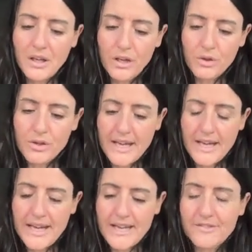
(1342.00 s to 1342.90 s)

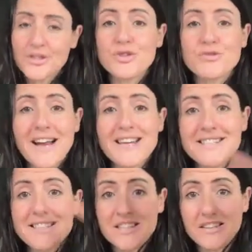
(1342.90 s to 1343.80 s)
Okay, that
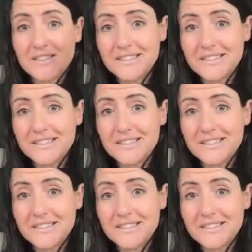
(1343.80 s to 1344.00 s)
tries to